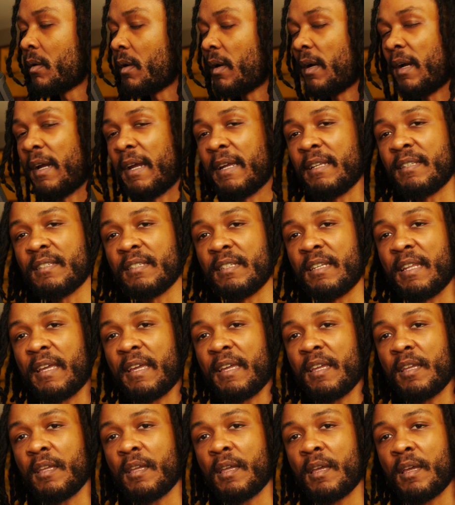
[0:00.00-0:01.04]
All right,
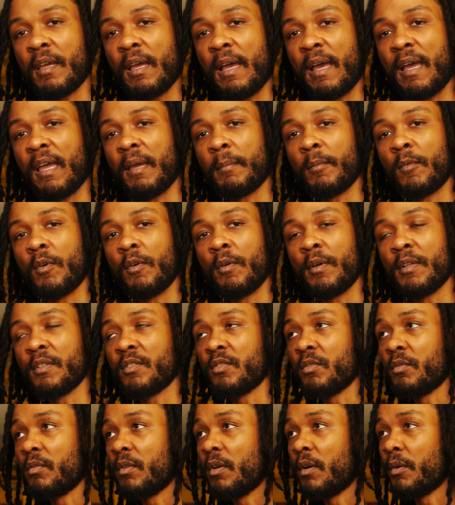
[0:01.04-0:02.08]
today I am going
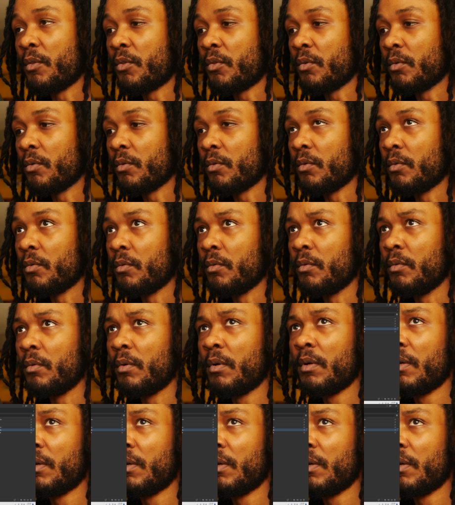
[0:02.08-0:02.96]
to go through